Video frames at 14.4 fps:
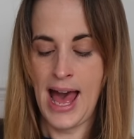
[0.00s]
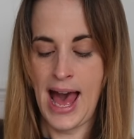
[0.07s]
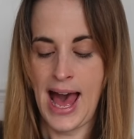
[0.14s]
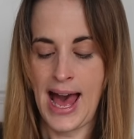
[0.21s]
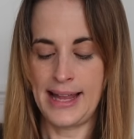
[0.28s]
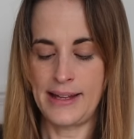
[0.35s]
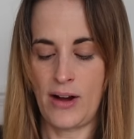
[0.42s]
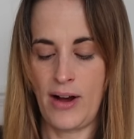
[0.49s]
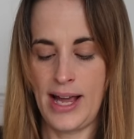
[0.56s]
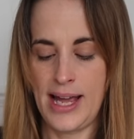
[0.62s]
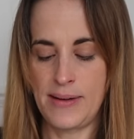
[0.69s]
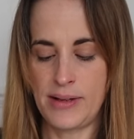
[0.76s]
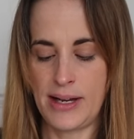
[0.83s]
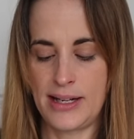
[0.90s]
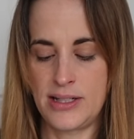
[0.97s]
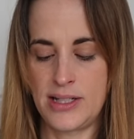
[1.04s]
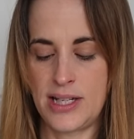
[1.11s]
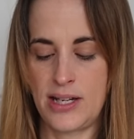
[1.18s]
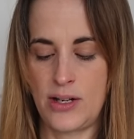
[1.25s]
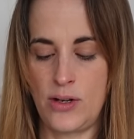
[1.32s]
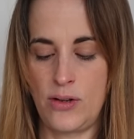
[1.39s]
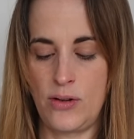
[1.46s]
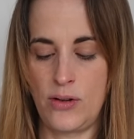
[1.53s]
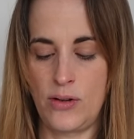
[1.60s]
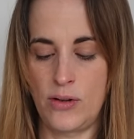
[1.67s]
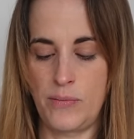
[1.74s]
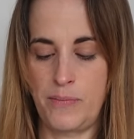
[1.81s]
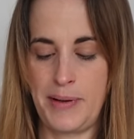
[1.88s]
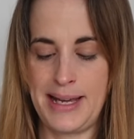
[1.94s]
And I am going to
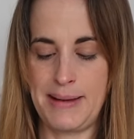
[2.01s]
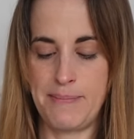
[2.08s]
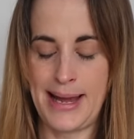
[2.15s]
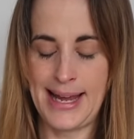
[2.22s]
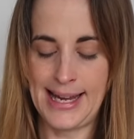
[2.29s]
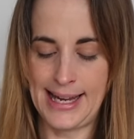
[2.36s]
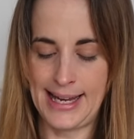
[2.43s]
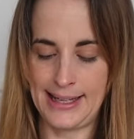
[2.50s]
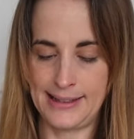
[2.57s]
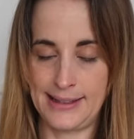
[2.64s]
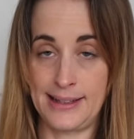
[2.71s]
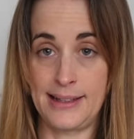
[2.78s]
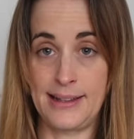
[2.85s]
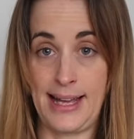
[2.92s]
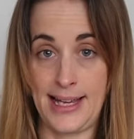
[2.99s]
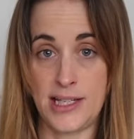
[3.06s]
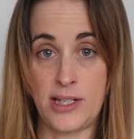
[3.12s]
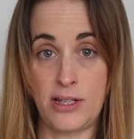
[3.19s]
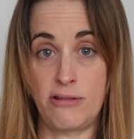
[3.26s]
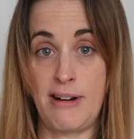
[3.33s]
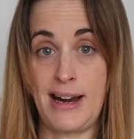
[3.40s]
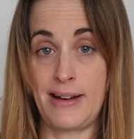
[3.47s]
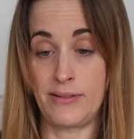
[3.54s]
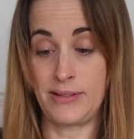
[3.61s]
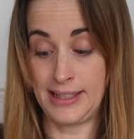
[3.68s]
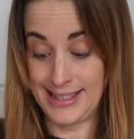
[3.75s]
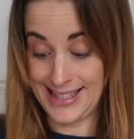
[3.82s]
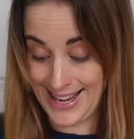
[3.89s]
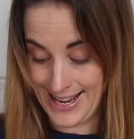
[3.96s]
be making this throughout the
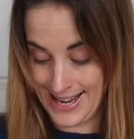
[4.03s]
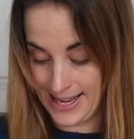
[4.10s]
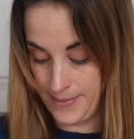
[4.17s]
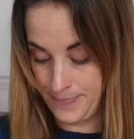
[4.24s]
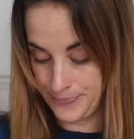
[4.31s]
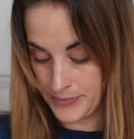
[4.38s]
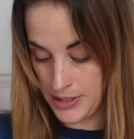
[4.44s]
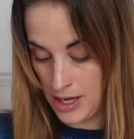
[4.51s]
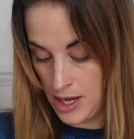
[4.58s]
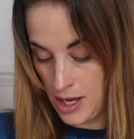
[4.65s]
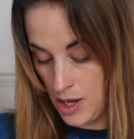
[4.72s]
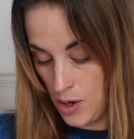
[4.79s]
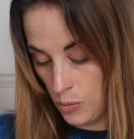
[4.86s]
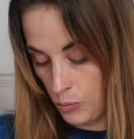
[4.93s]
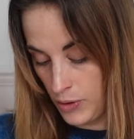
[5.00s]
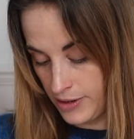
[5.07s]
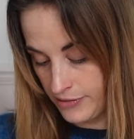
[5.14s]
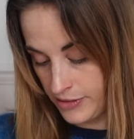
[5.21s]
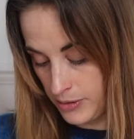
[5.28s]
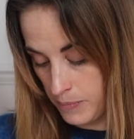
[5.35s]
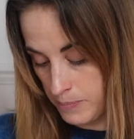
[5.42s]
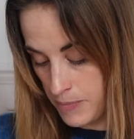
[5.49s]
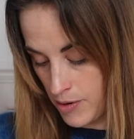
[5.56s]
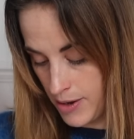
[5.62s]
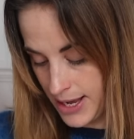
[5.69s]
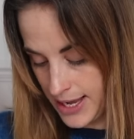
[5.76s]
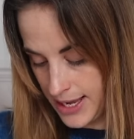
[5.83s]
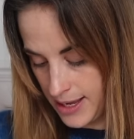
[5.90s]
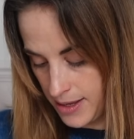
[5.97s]
year with
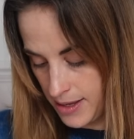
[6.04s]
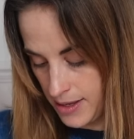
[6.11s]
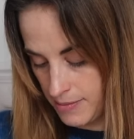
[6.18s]
my